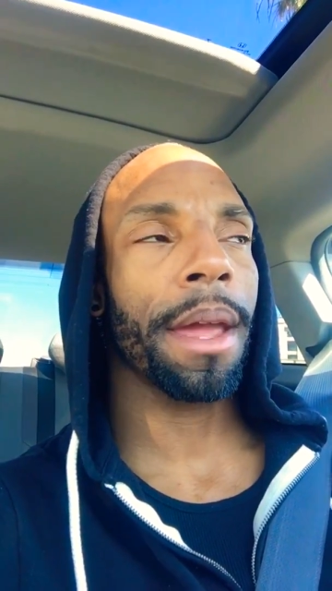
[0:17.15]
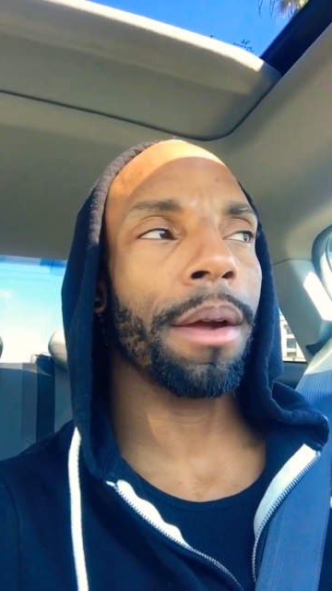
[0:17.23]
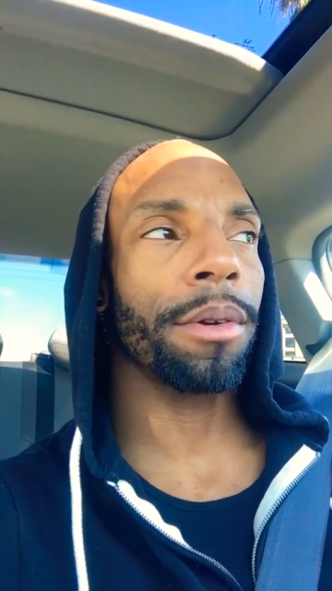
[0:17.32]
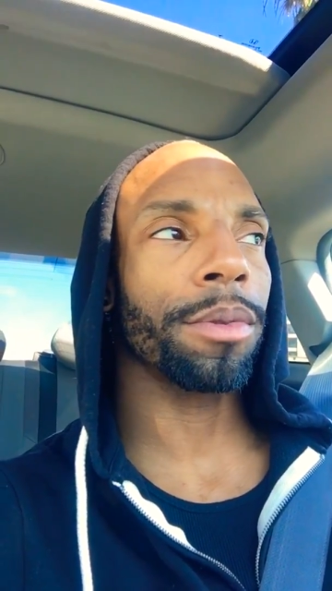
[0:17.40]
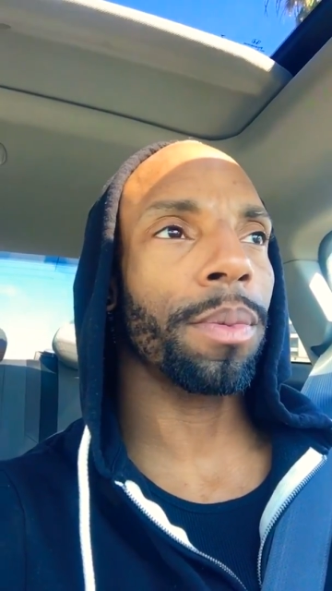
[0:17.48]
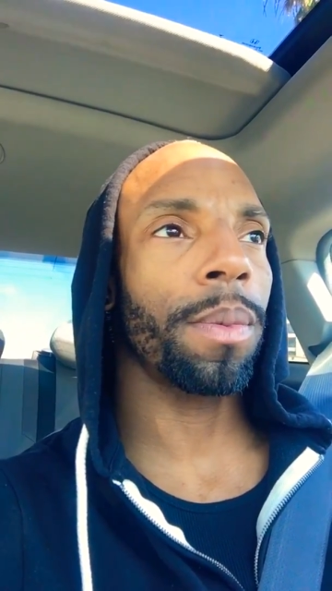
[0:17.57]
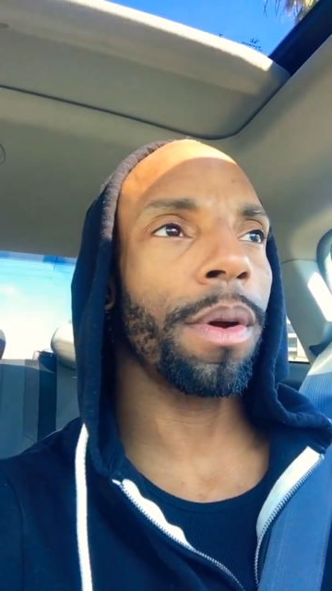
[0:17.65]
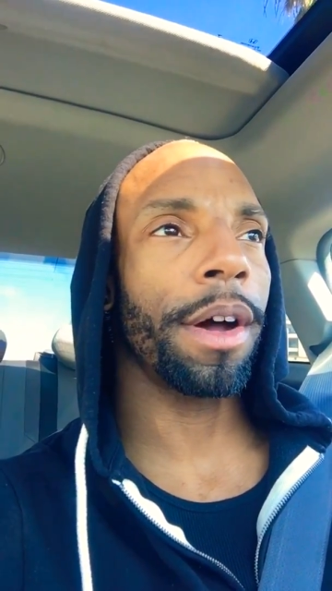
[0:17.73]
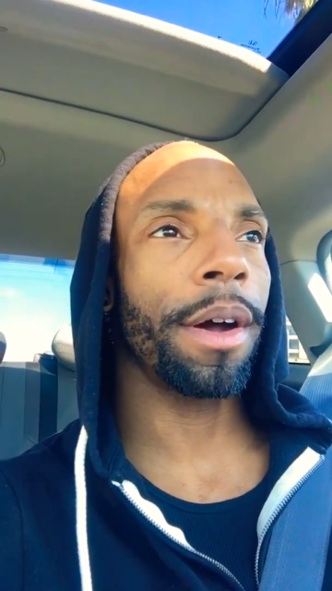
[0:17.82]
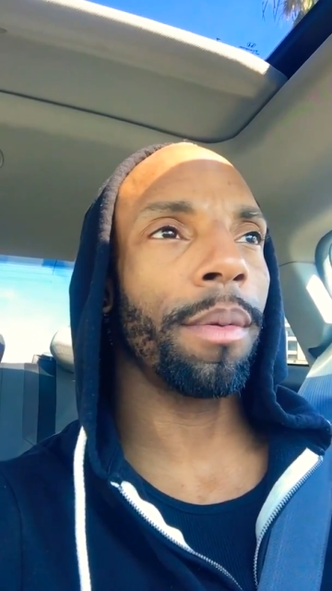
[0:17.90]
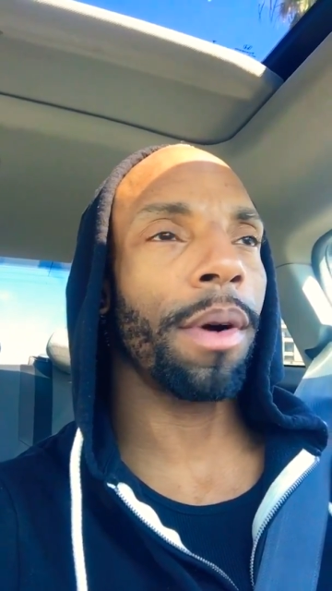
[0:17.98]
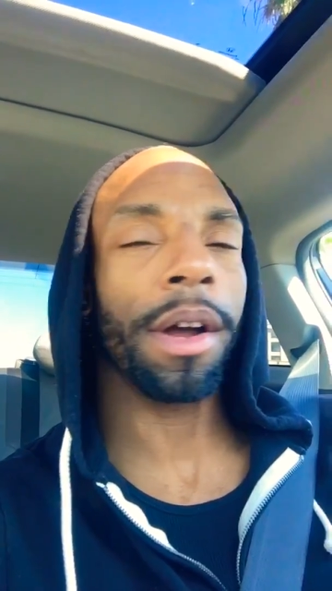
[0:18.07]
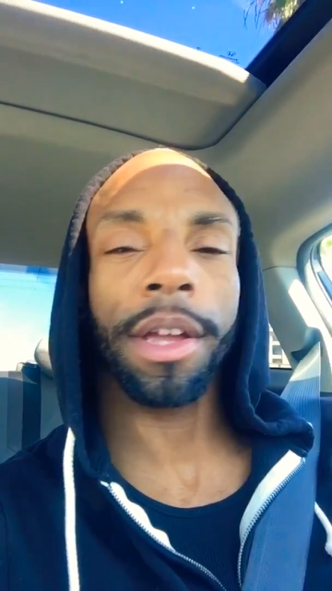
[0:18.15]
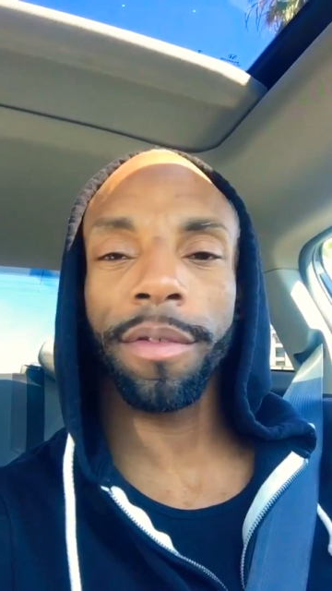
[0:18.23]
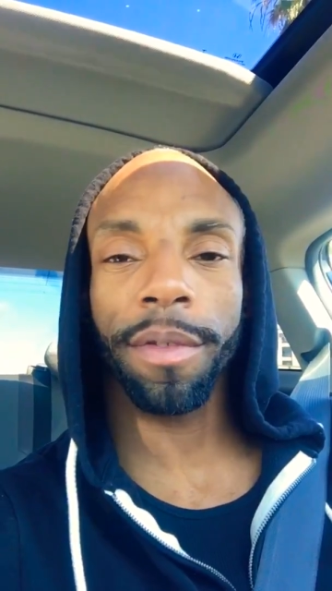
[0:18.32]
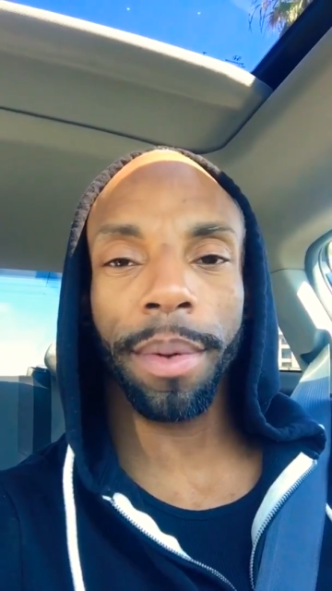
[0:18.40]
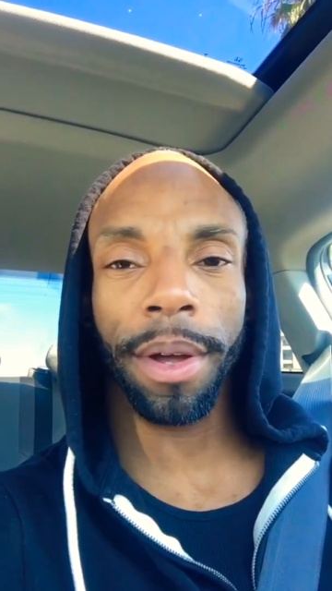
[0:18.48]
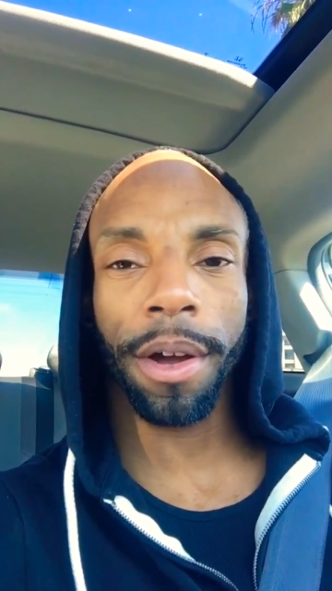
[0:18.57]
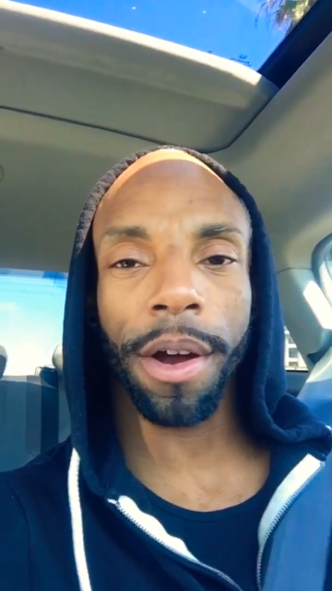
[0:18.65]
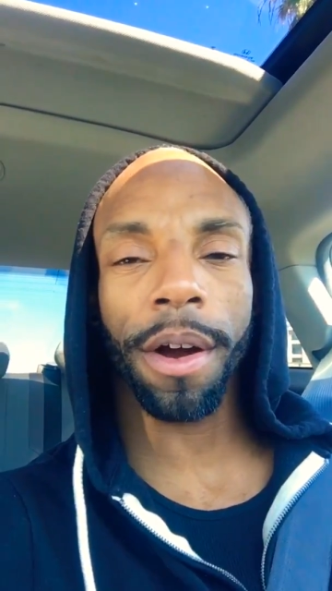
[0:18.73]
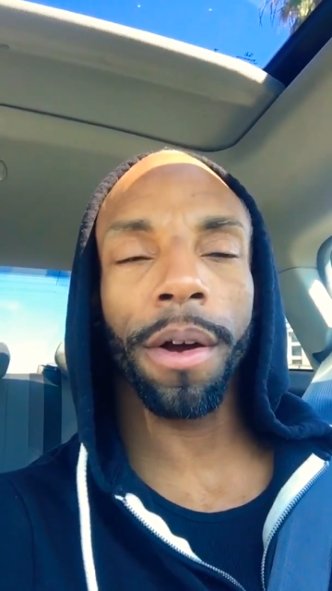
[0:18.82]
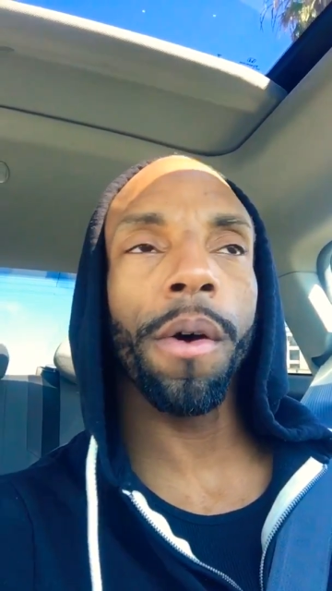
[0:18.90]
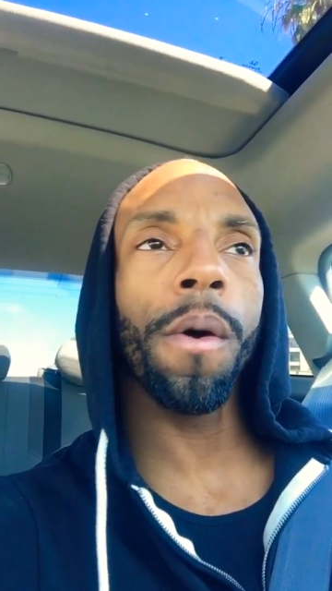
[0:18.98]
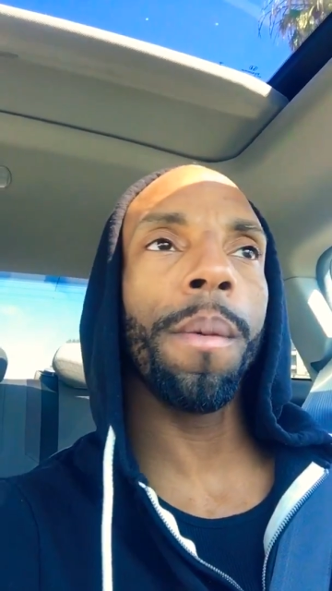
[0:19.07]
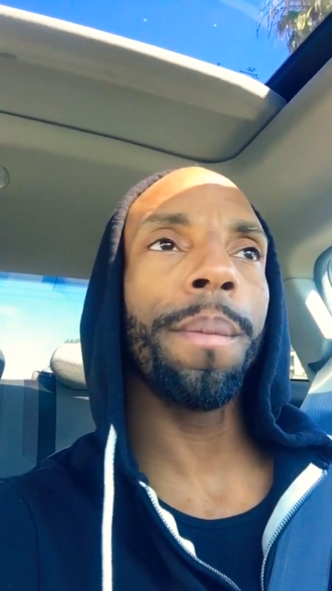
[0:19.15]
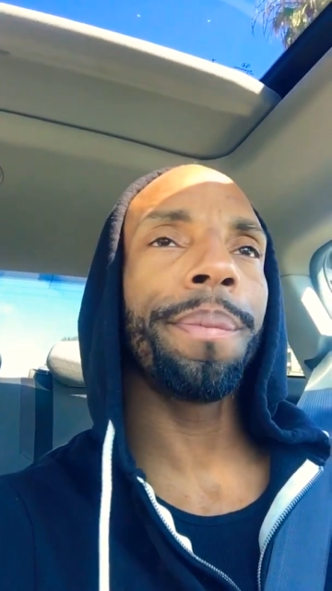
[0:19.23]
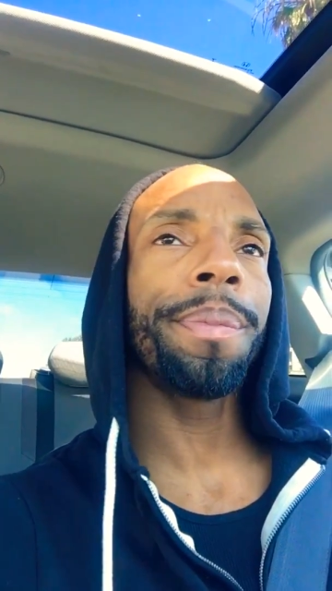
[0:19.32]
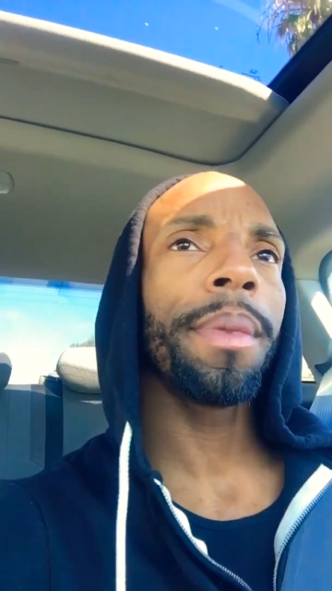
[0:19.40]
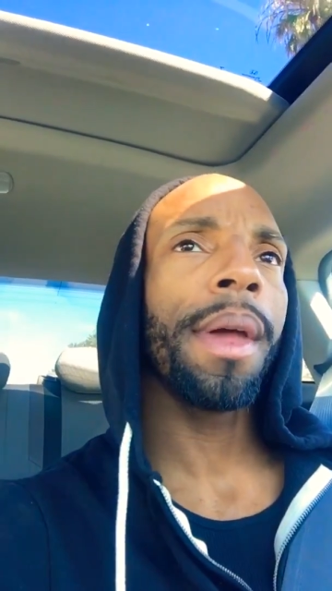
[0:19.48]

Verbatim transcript: I was uh, walking from my car home